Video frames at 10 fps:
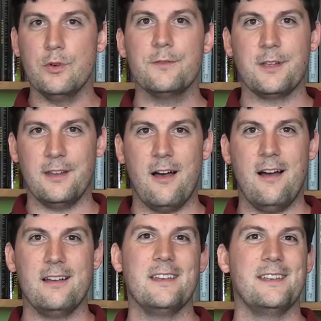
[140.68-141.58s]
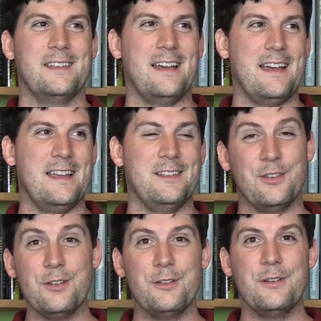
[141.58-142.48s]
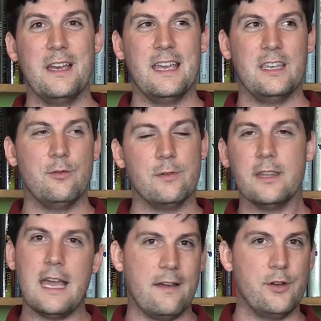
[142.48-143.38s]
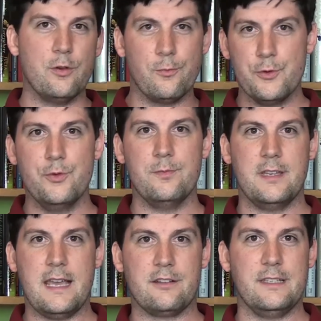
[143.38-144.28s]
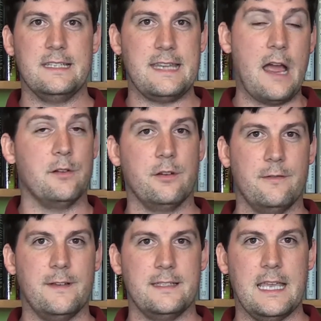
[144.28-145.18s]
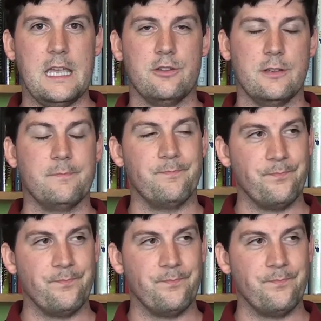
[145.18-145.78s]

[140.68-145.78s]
moves along, and two, you really have no room to actually doubt your investigation.